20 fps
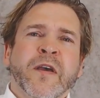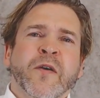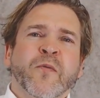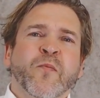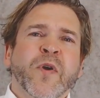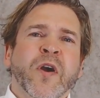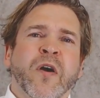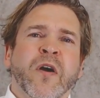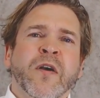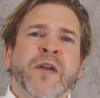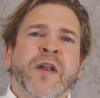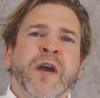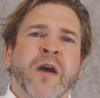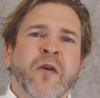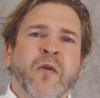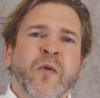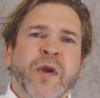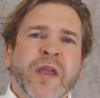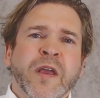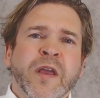We are
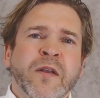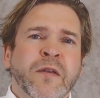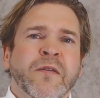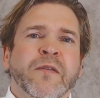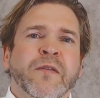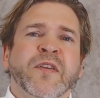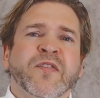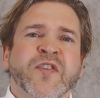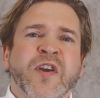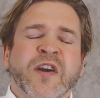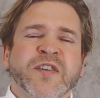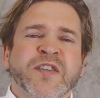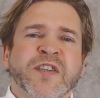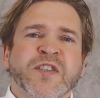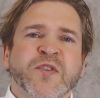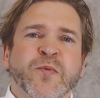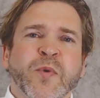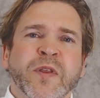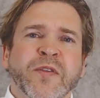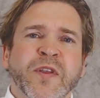now in
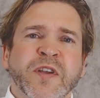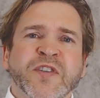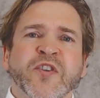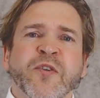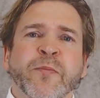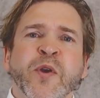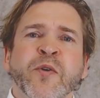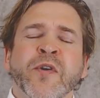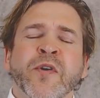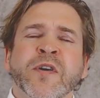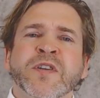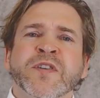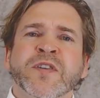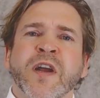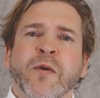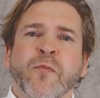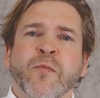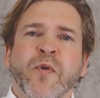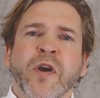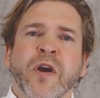discussions with distributors,
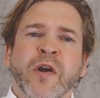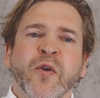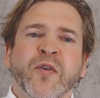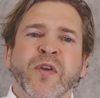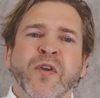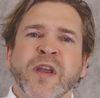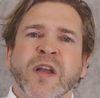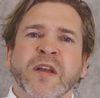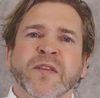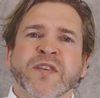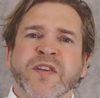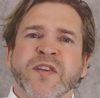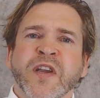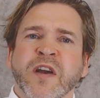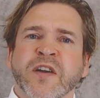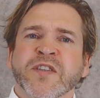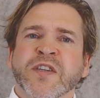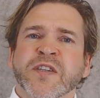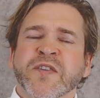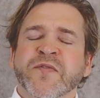and we are looking at
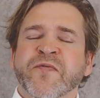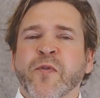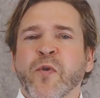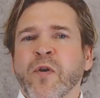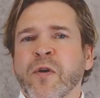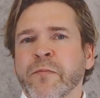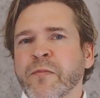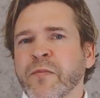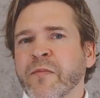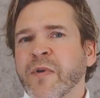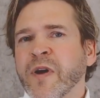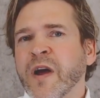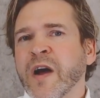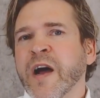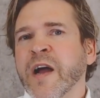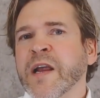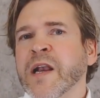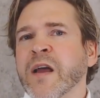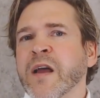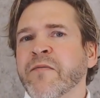discussions for
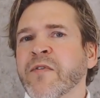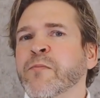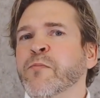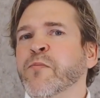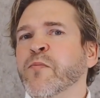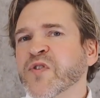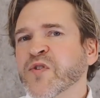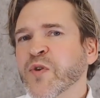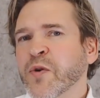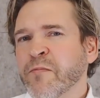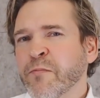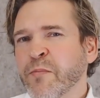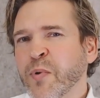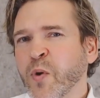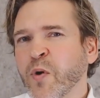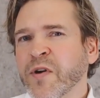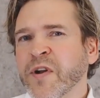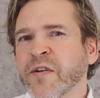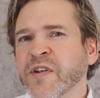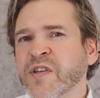high-level, sort of
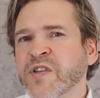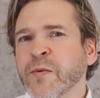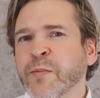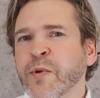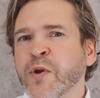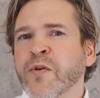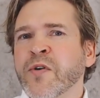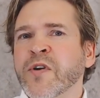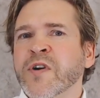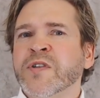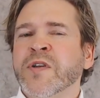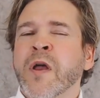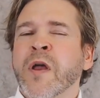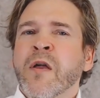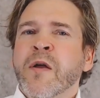broader distributors,